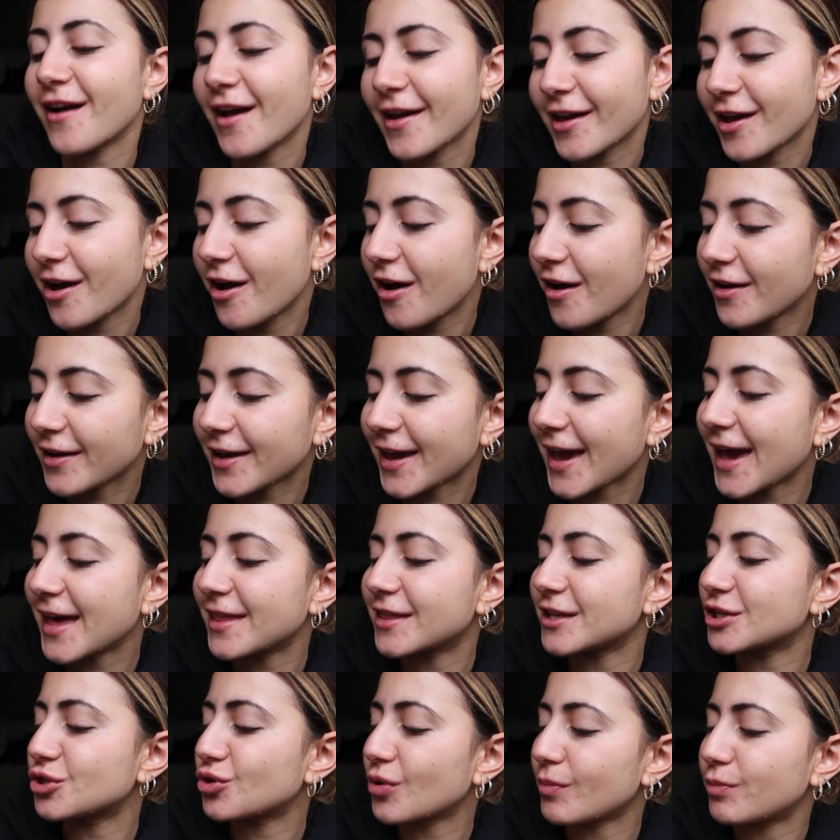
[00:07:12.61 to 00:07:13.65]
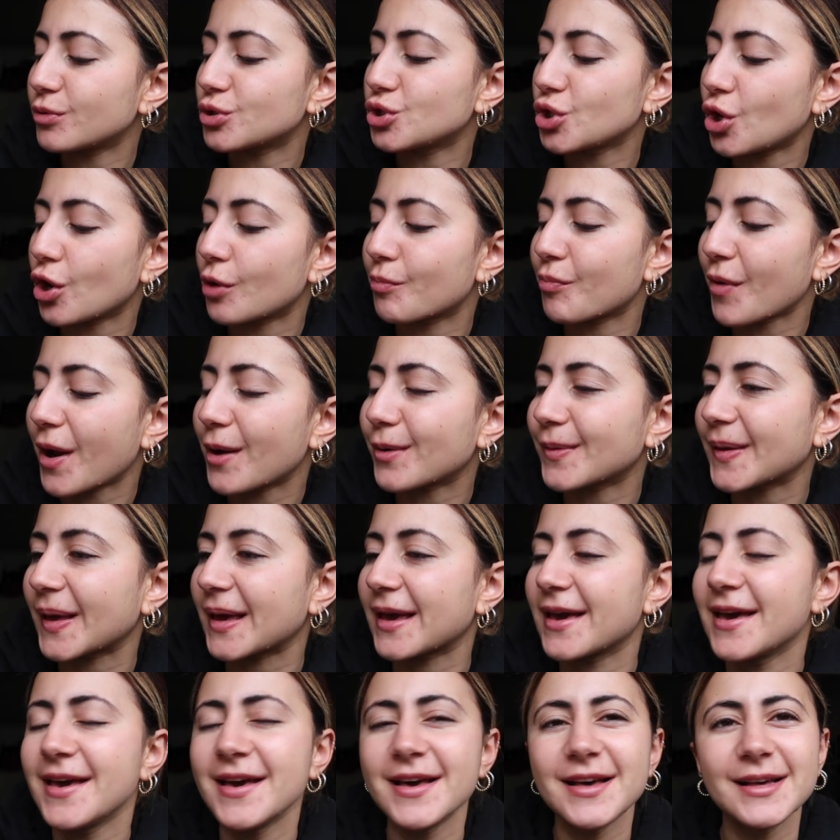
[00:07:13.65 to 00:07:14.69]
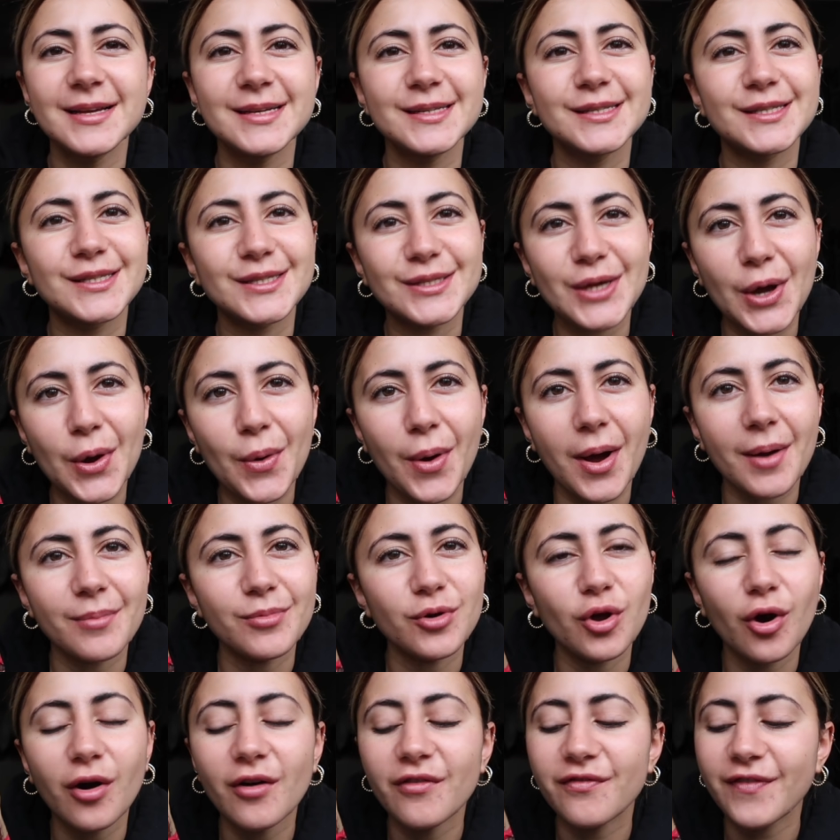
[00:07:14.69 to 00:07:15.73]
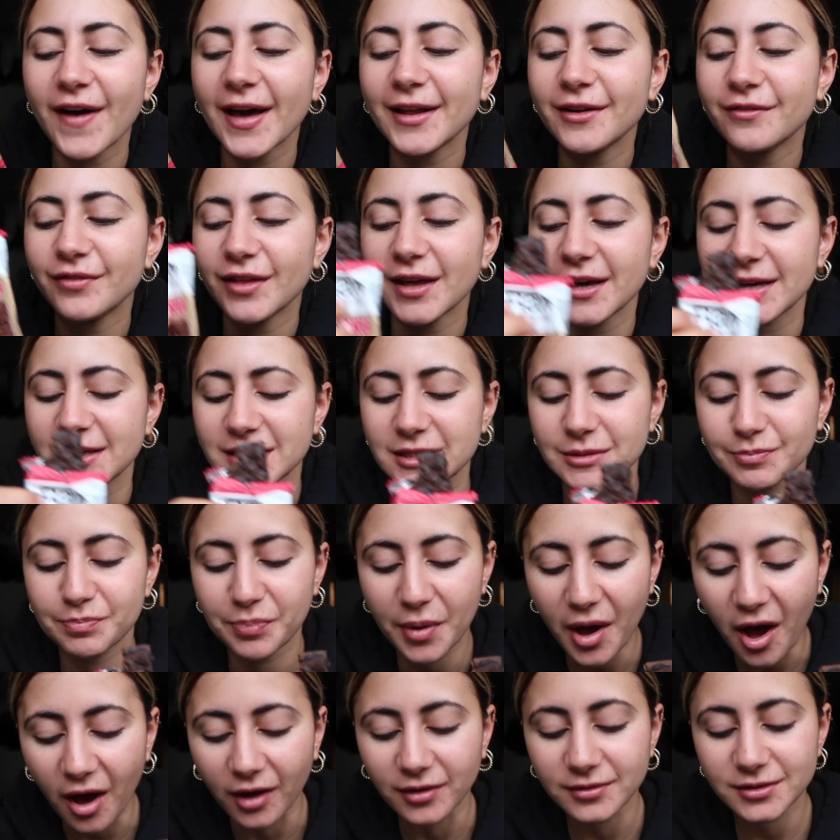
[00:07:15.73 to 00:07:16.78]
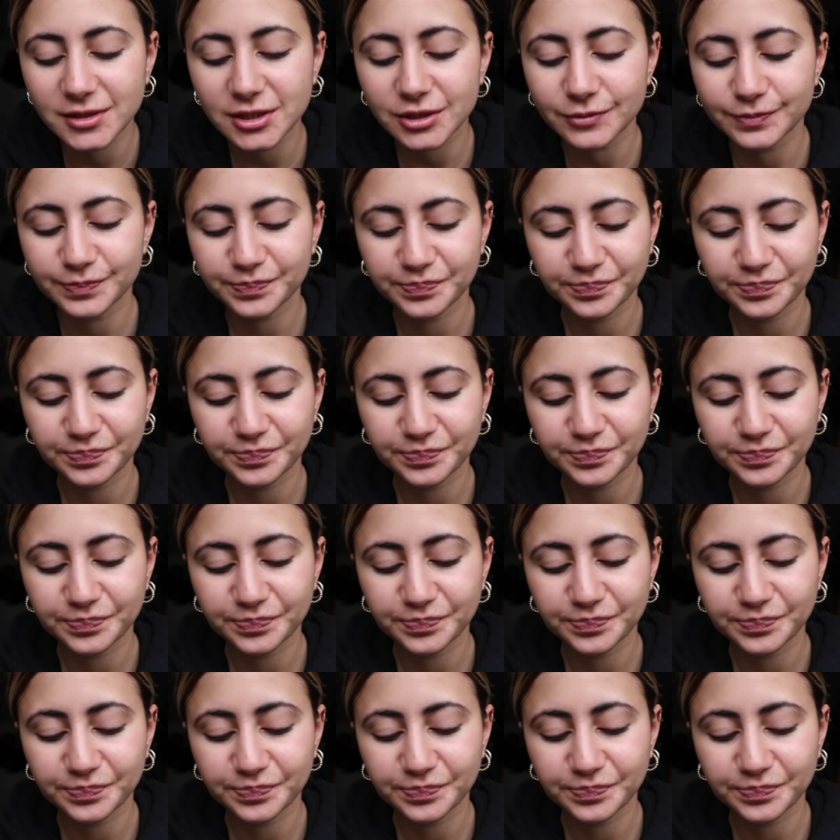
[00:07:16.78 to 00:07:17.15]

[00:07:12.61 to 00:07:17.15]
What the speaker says: I can't get the triple choc brownie, so I'm not a fan of this, but